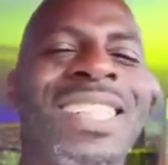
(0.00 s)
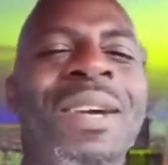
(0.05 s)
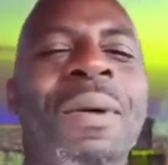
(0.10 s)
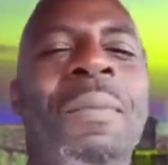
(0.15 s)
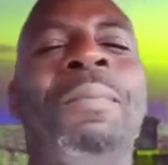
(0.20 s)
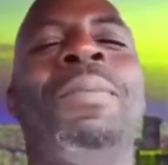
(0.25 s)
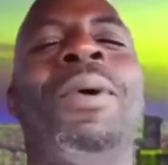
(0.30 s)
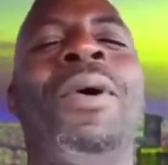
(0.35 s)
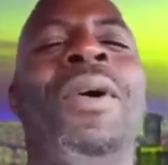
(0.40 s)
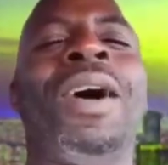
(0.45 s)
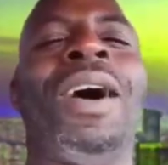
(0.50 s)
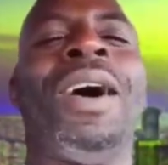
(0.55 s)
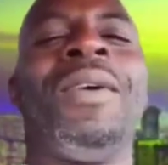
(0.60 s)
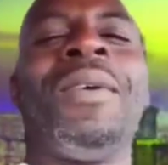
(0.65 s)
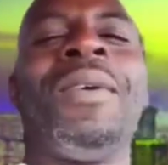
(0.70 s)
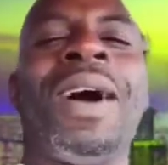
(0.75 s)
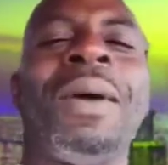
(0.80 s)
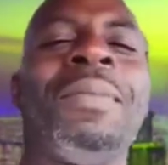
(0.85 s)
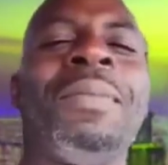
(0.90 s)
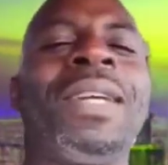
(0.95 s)
it's your
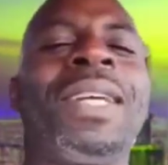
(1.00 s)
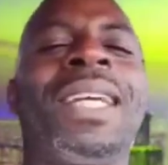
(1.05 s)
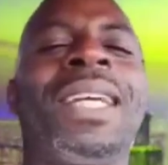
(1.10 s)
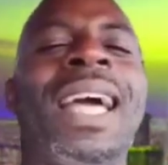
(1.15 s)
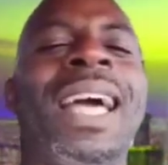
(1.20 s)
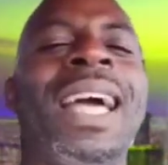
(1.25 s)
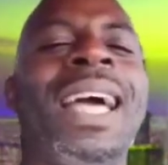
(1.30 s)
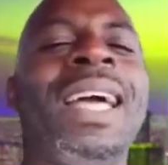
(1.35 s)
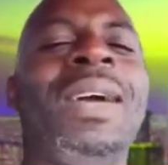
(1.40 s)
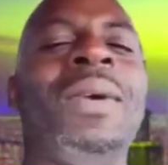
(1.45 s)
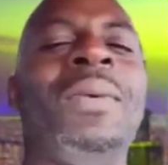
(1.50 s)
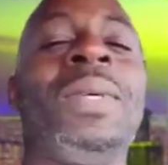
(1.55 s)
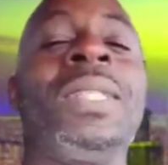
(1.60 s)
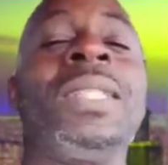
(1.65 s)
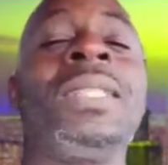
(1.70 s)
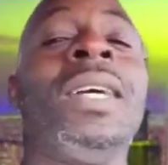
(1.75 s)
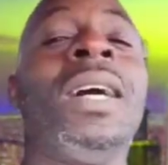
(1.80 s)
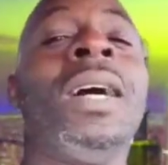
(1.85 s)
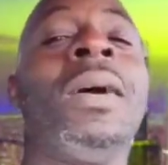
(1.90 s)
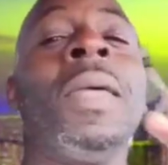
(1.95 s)
boy, Robert Kane.
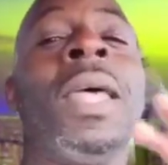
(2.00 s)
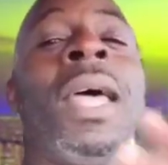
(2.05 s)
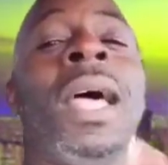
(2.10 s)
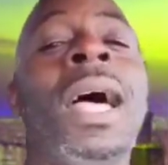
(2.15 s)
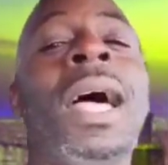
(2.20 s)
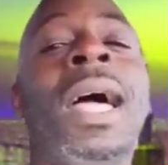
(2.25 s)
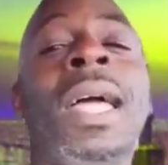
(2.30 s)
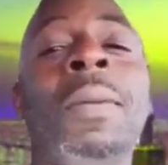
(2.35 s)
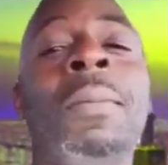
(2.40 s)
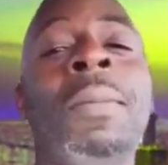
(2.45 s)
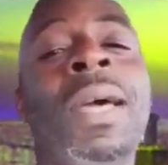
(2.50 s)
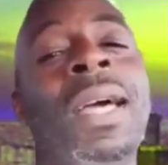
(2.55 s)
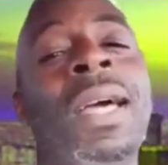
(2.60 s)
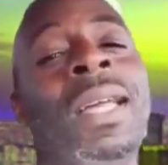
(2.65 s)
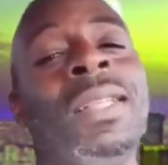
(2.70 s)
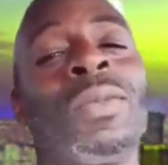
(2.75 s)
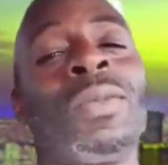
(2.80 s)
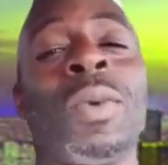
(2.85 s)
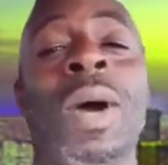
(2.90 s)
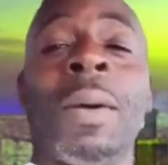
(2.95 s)
What's up? Hey,
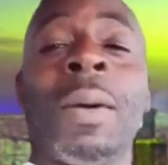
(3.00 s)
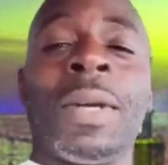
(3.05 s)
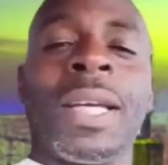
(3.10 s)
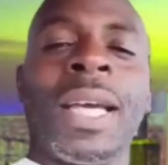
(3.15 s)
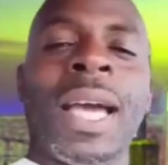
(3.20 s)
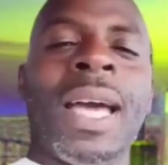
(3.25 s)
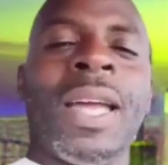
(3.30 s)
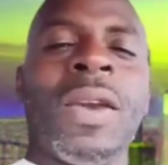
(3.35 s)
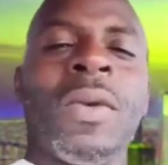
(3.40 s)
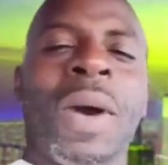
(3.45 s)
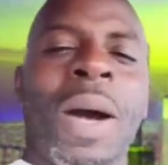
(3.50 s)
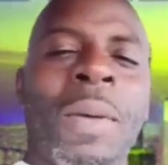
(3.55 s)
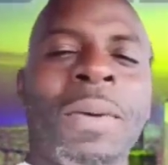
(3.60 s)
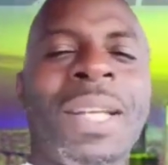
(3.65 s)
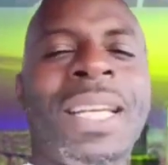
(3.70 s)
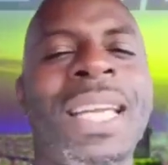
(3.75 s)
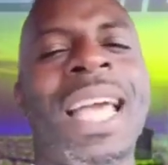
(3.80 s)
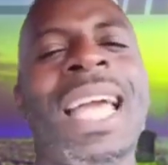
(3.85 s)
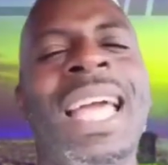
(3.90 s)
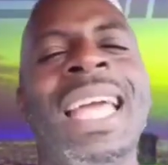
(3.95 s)
man, it's Robert Kane of
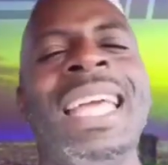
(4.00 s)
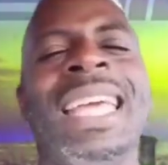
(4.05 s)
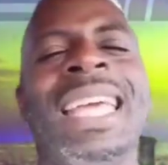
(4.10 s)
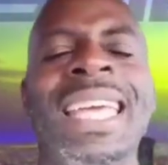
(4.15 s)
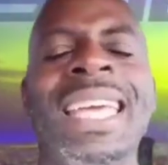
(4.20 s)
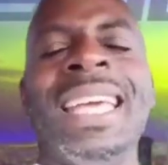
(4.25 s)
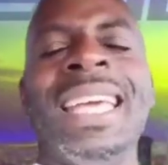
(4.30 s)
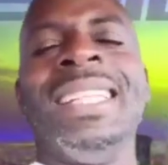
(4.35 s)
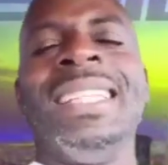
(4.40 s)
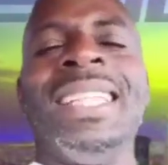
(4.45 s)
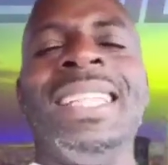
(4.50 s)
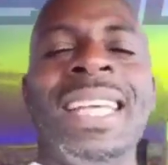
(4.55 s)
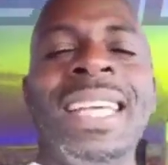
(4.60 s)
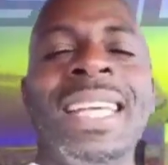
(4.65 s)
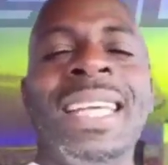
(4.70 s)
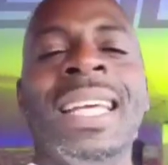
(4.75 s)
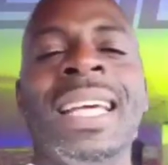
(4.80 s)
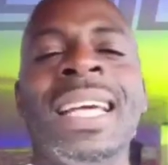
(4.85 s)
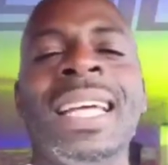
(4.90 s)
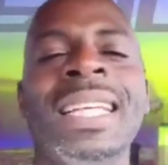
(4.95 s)

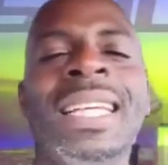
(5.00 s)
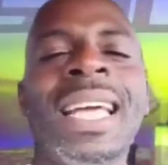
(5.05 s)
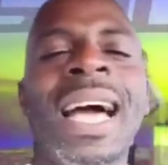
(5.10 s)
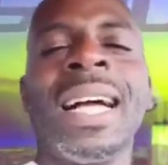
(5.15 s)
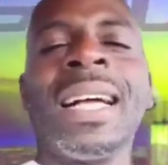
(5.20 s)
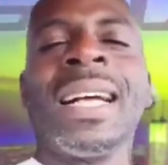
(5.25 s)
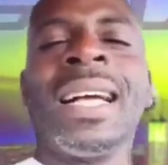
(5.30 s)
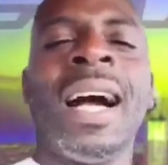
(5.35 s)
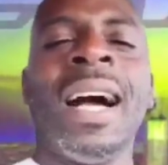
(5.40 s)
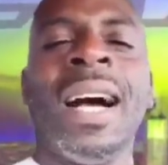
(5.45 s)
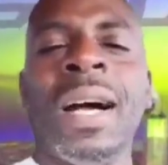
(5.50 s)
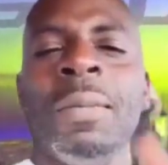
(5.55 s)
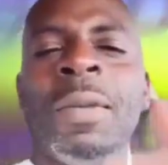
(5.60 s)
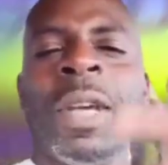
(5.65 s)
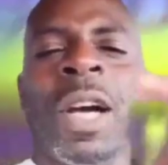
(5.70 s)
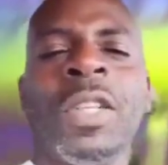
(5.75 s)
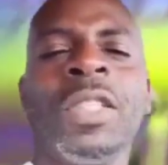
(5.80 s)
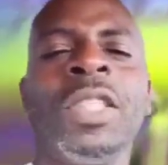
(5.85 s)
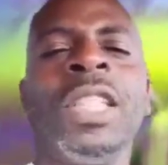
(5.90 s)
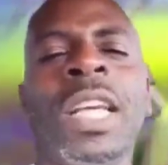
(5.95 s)

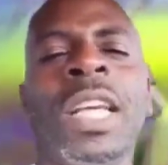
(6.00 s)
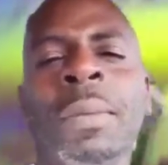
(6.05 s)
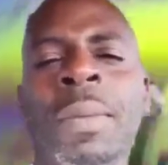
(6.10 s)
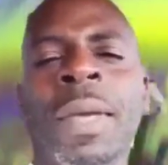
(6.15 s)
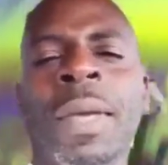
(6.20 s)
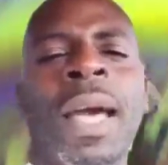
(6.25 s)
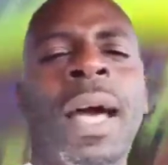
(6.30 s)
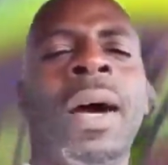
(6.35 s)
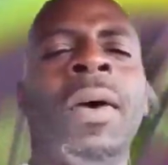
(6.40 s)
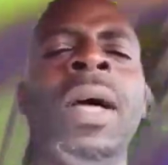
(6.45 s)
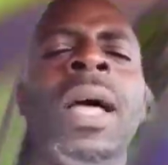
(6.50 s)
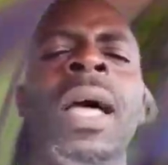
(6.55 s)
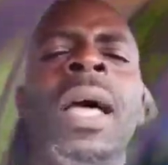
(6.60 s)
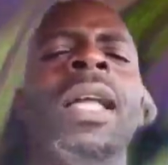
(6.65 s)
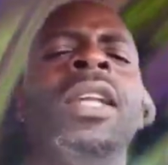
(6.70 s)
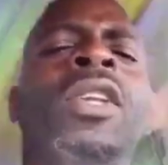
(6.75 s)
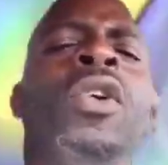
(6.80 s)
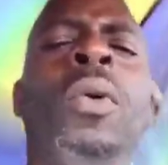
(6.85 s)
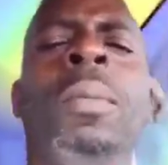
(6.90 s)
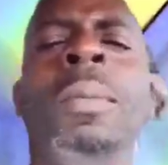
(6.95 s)
RobertKaneENT.com. Y'all check me out.
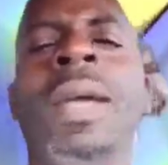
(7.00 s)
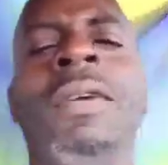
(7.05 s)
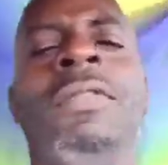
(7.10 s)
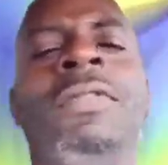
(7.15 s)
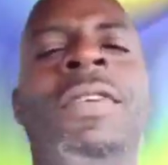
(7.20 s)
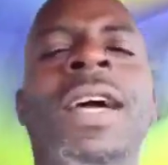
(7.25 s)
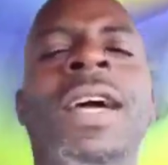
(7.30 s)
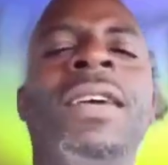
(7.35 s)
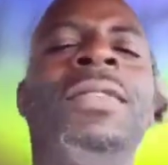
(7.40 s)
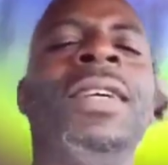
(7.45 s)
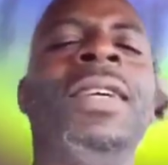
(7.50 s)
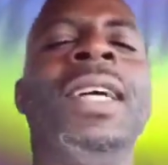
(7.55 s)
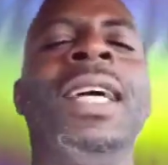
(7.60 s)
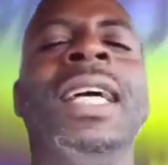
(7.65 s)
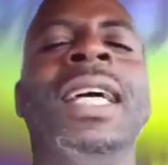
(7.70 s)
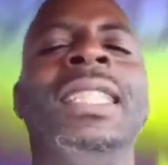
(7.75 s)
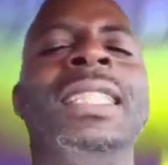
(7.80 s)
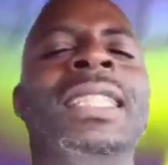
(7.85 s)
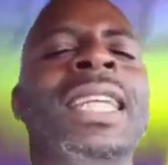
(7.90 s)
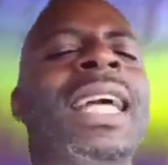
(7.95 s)
And do me a favor.
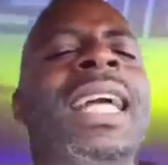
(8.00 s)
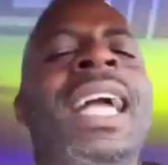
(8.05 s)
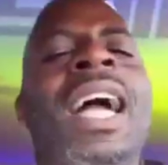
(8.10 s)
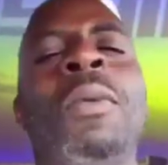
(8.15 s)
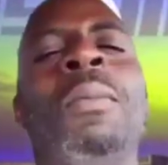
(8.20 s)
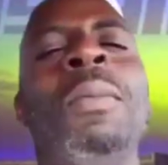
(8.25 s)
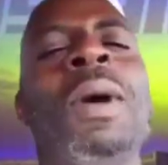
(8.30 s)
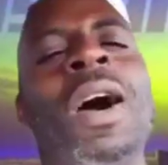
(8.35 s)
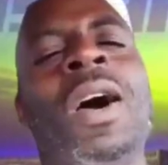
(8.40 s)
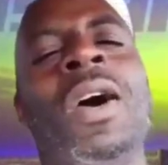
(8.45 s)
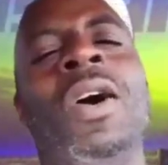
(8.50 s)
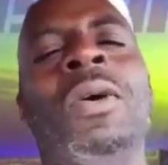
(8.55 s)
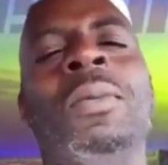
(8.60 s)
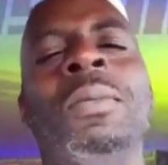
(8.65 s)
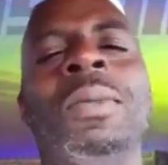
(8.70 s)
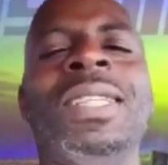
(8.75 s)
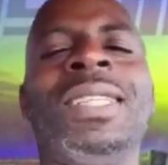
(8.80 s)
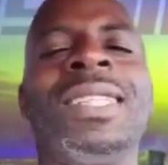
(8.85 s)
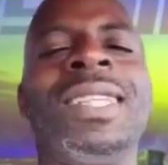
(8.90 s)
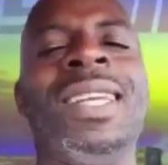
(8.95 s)
Check out my
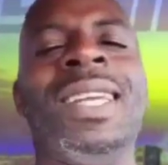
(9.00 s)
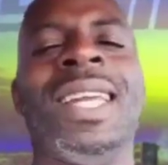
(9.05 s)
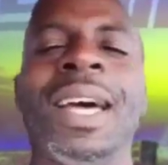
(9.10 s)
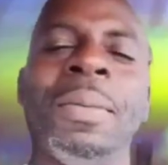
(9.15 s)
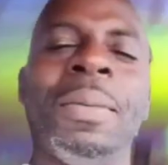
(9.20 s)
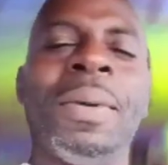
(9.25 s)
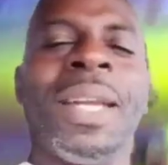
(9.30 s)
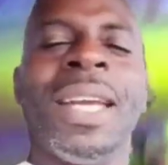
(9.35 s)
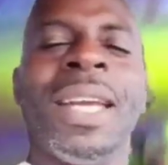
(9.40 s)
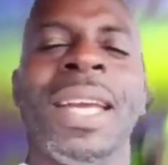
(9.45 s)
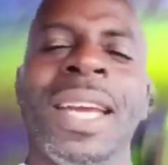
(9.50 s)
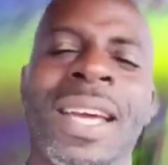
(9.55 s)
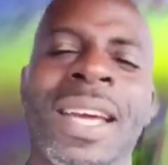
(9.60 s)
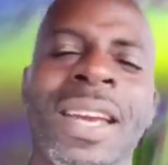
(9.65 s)
homie, celebrity